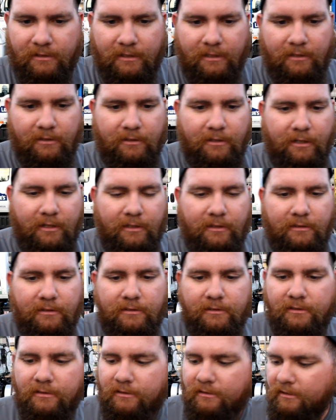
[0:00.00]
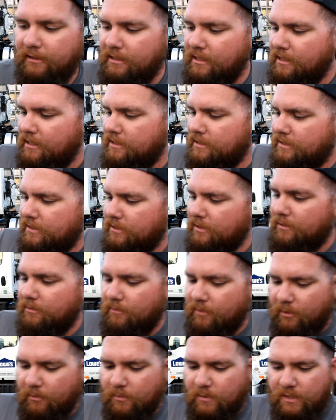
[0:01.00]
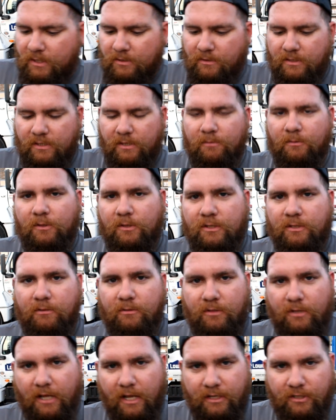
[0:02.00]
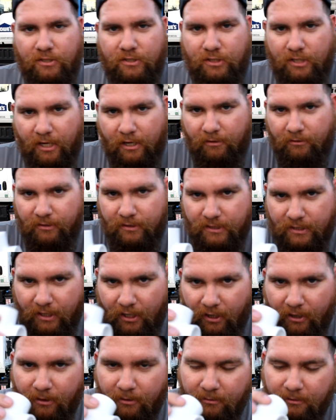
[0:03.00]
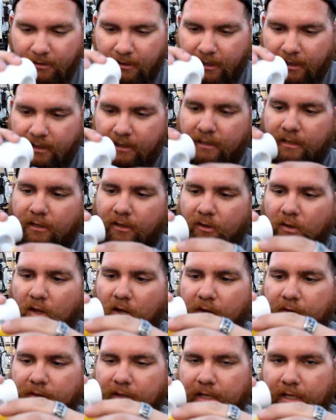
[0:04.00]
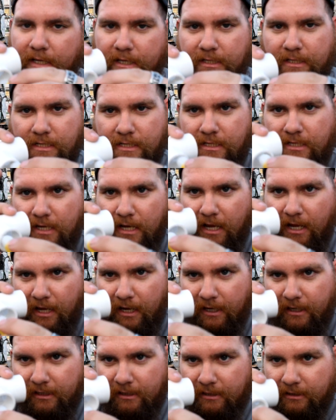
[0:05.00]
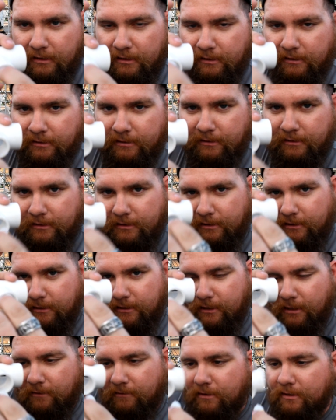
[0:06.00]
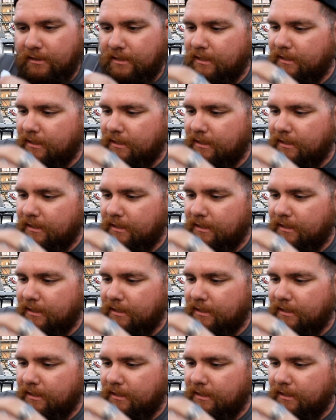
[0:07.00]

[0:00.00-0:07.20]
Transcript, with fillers: All right. So then what I'm gonna do is I'm gonna do a nice generous coat along the inside of the